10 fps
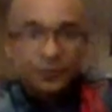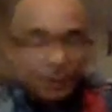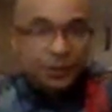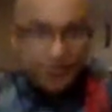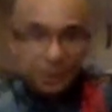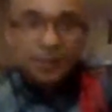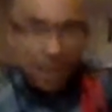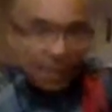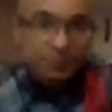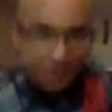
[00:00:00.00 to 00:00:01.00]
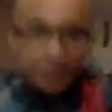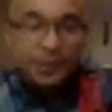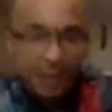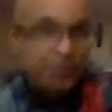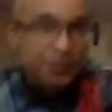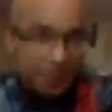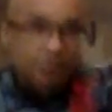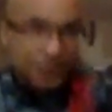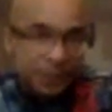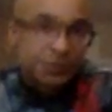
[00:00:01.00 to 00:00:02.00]
occurs in time. That is what I'm
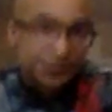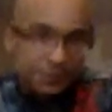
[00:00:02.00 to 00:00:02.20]
saying.